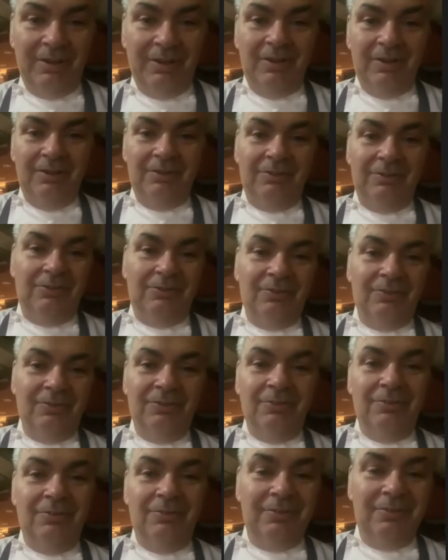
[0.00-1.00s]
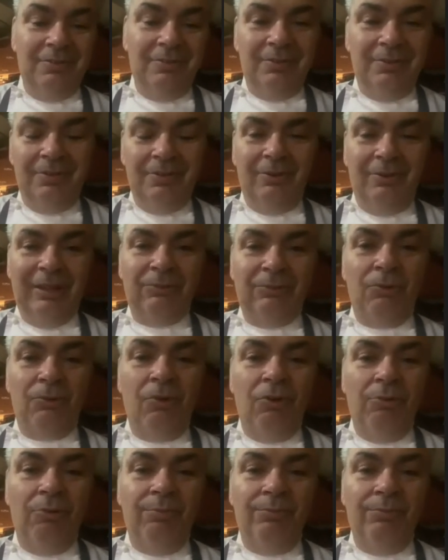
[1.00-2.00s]
Wow. So, at
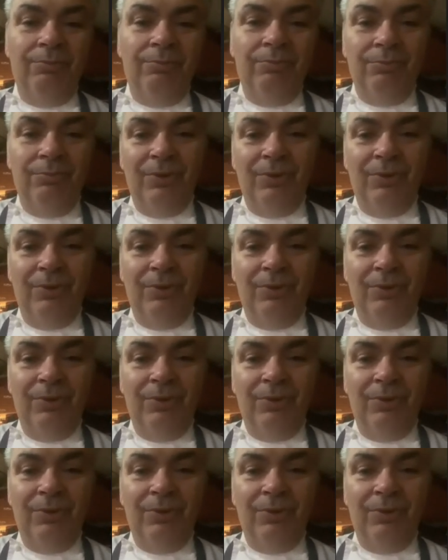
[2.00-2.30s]
home